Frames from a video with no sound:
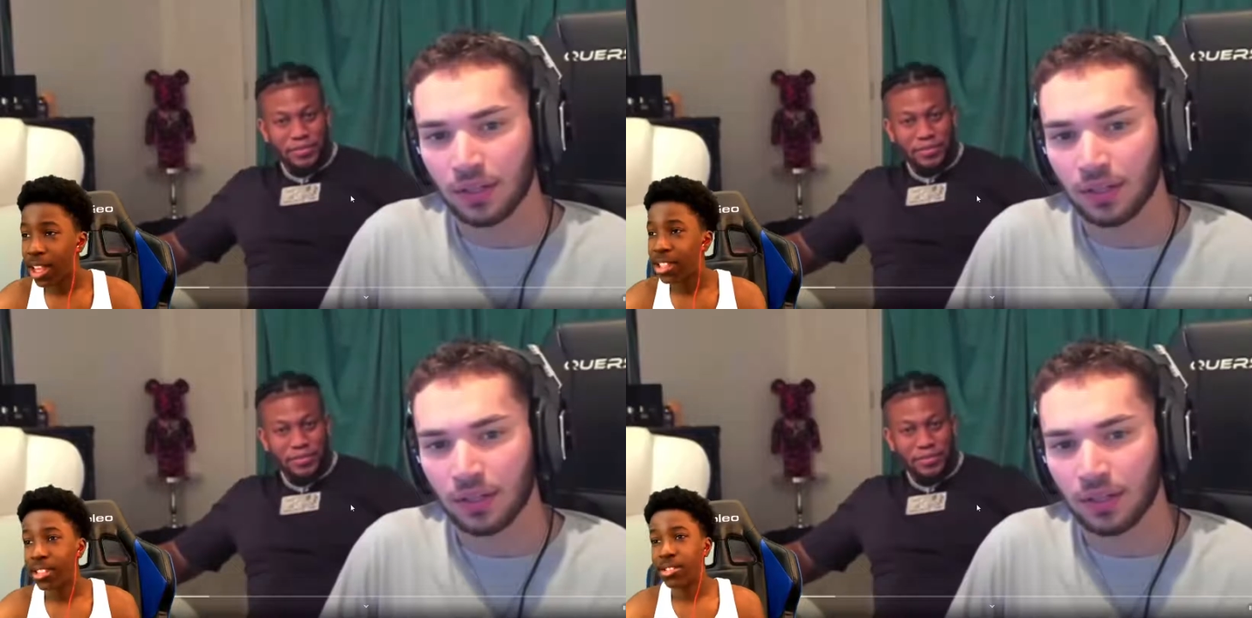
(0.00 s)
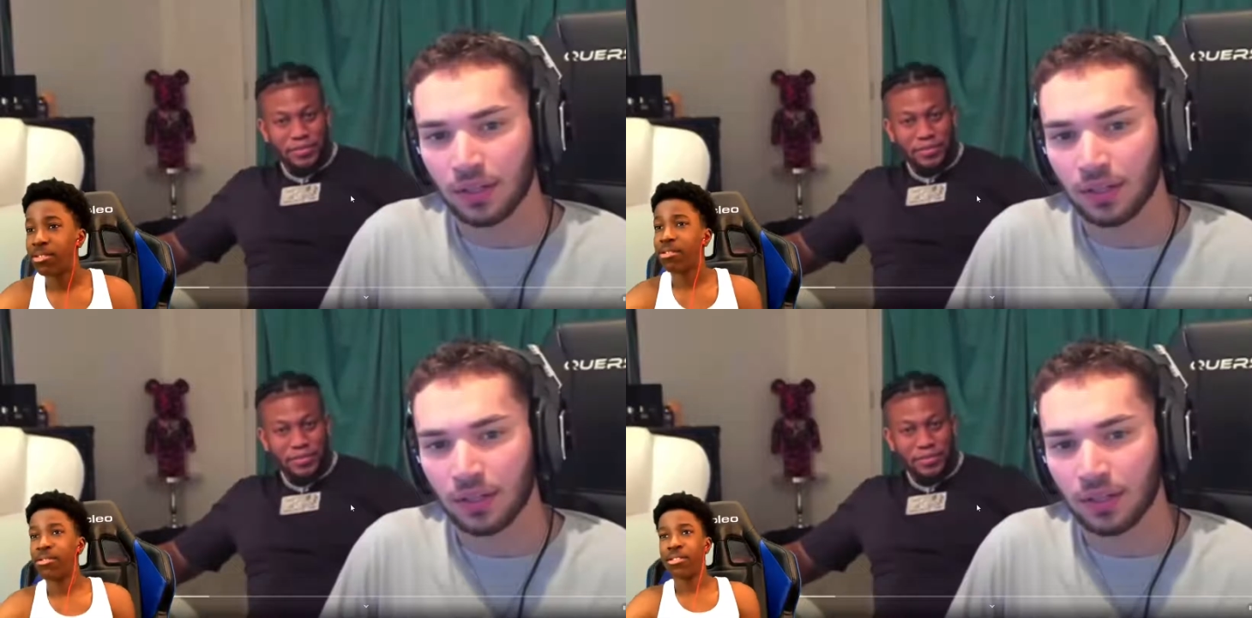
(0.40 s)

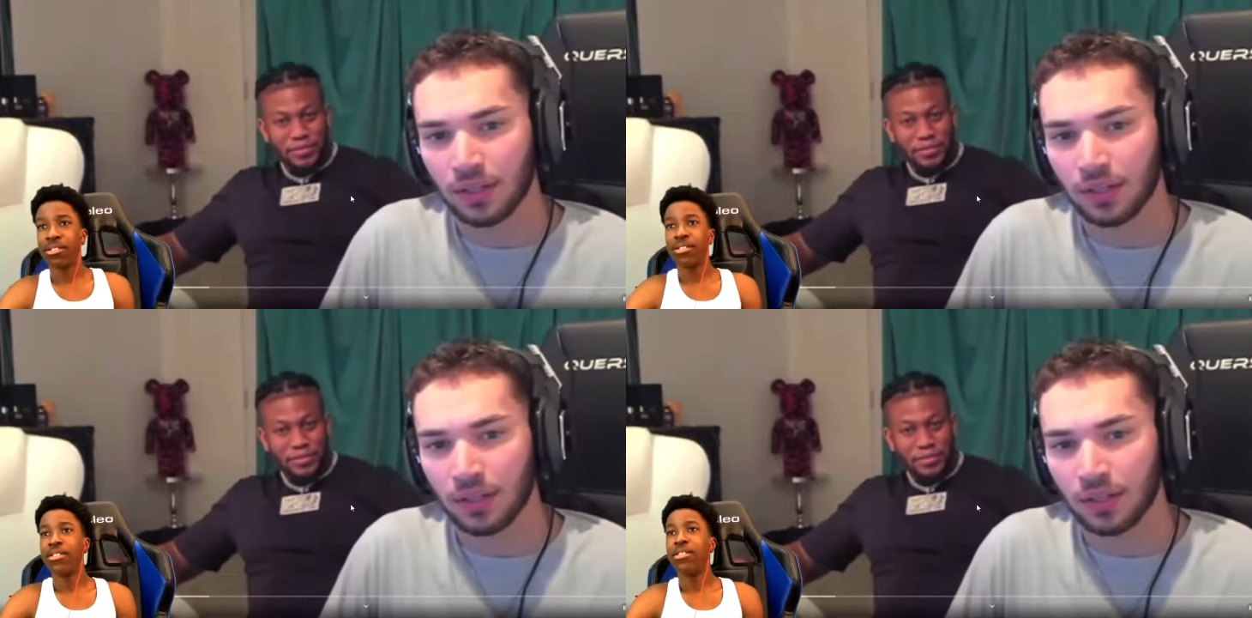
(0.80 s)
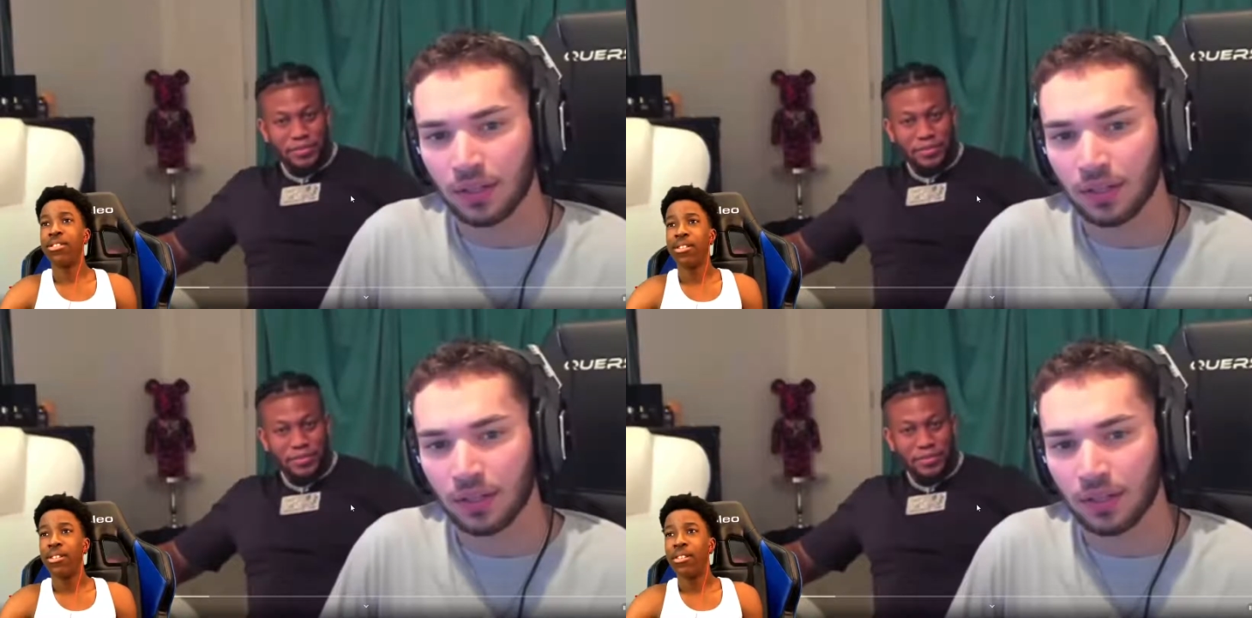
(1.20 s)
Speaker 1: into?
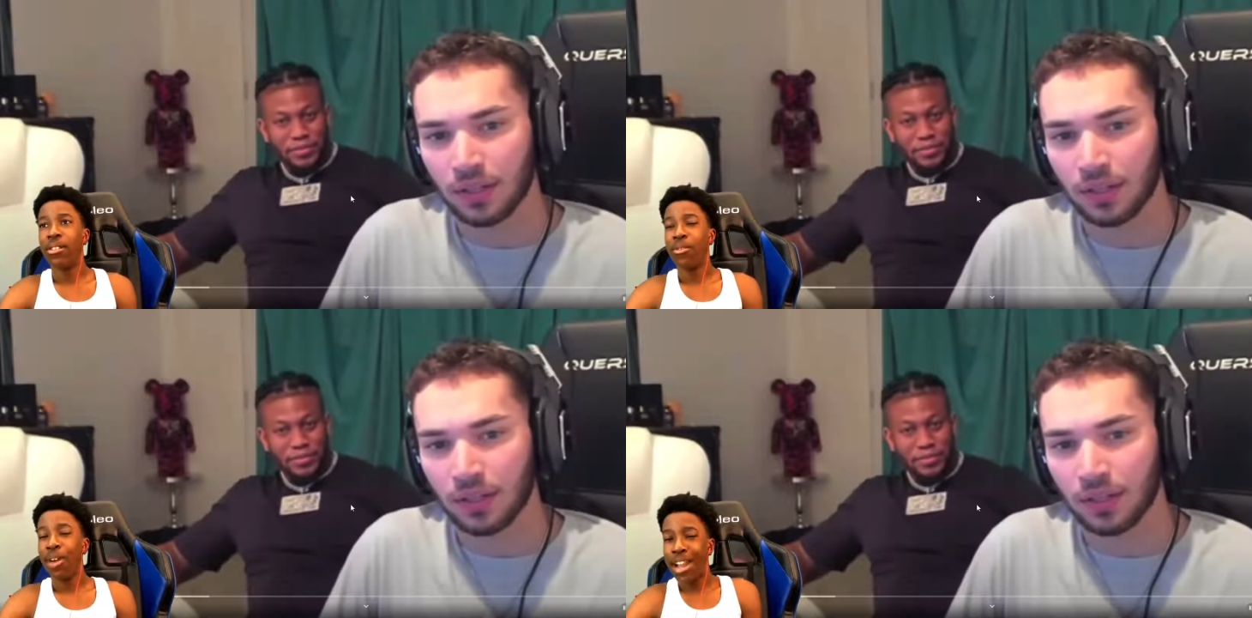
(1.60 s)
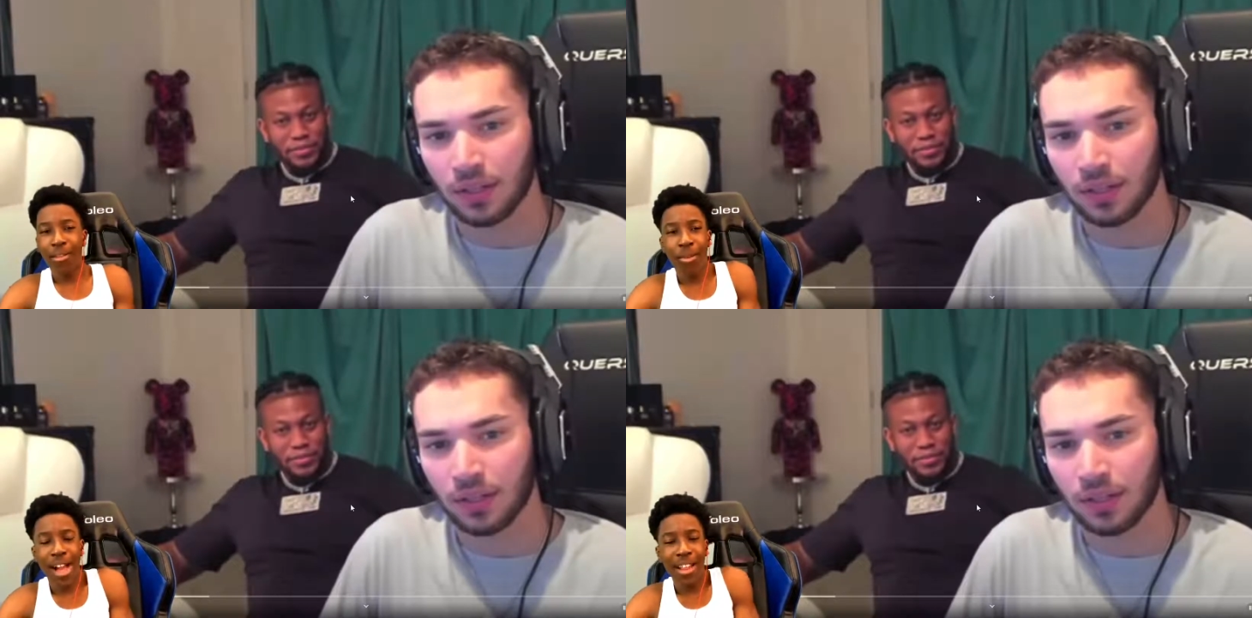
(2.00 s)
I,
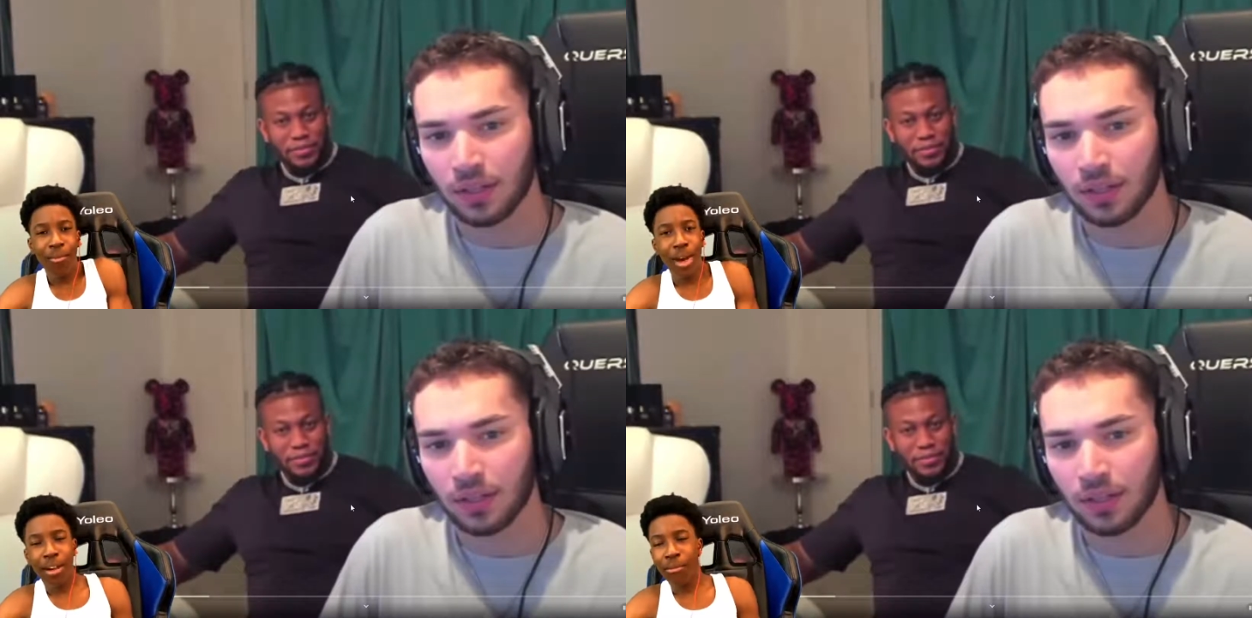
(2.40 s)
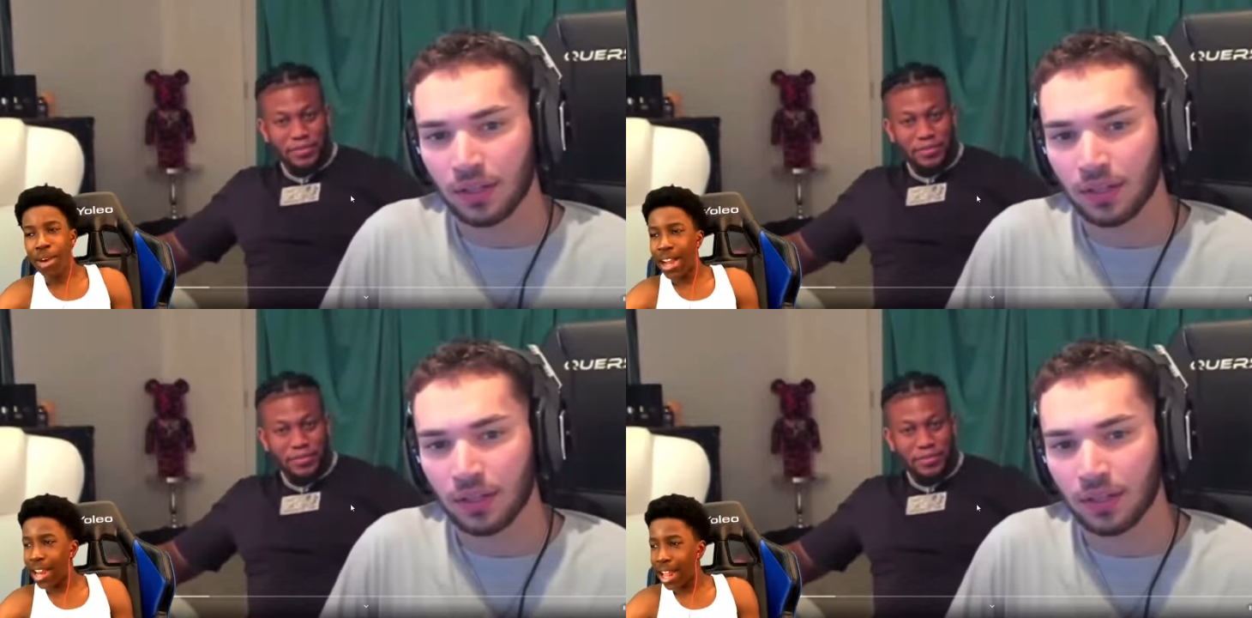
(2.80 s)
why,
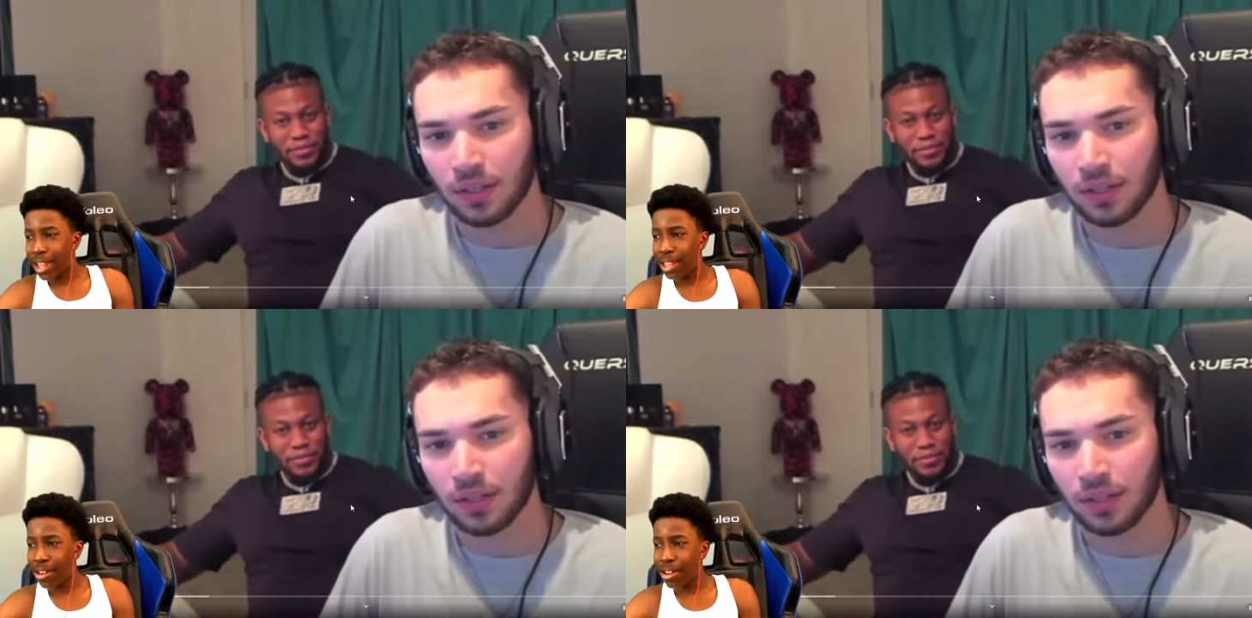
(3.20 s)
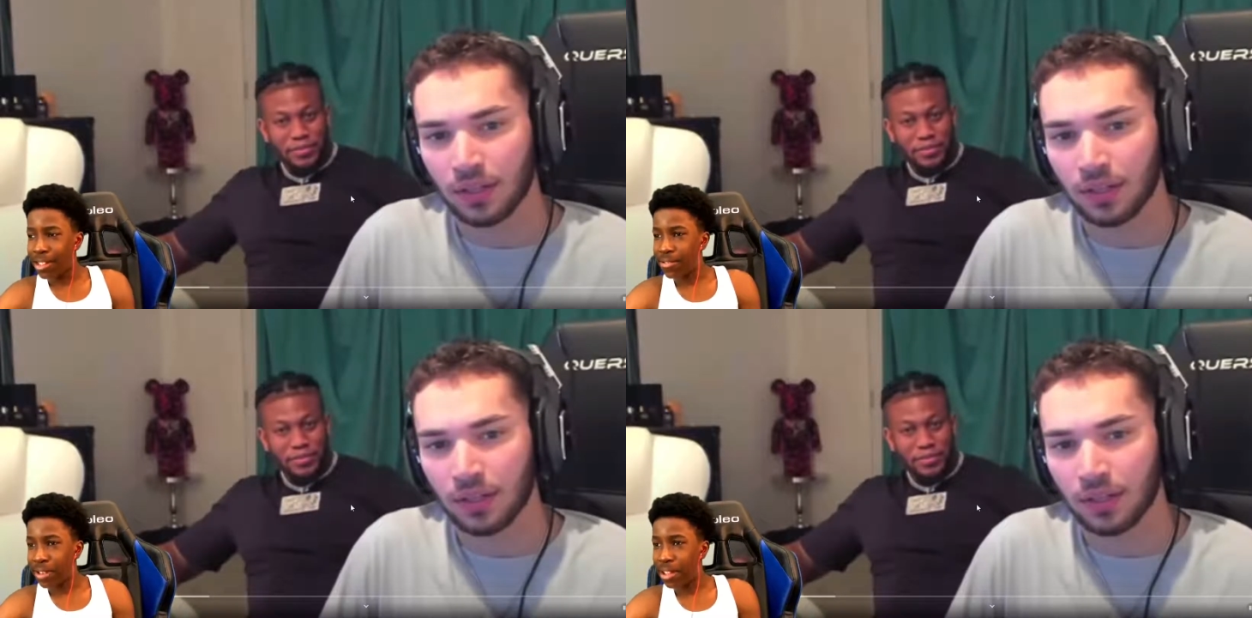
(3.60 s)
why did I click on
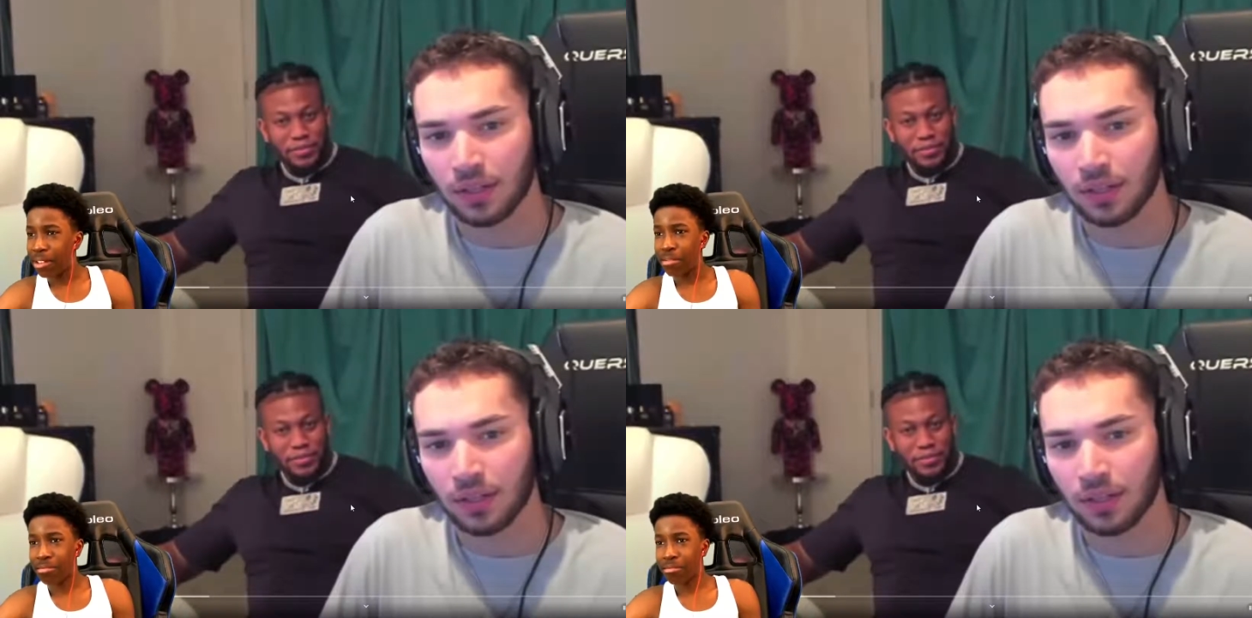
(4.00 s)
this video?